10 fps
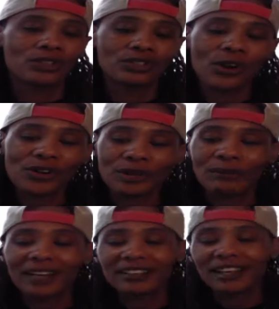turning
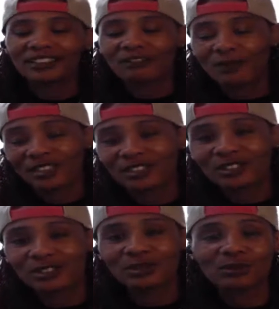my negative
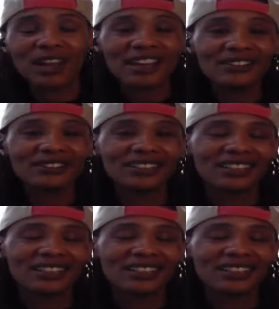messages around,